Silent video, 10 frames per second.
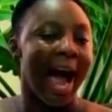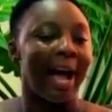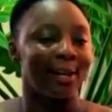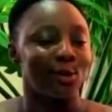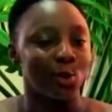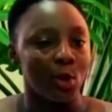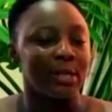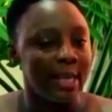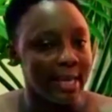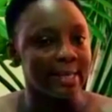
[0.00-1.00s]
I
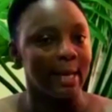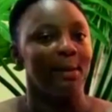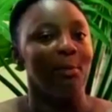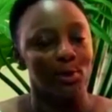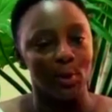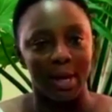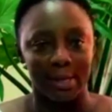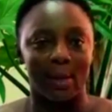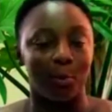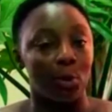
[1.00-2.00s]
thought he telling me to
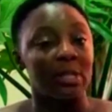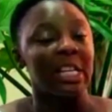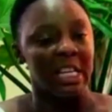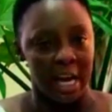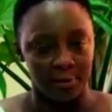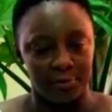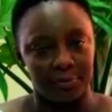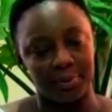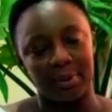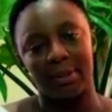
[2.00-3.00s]
get up was enough.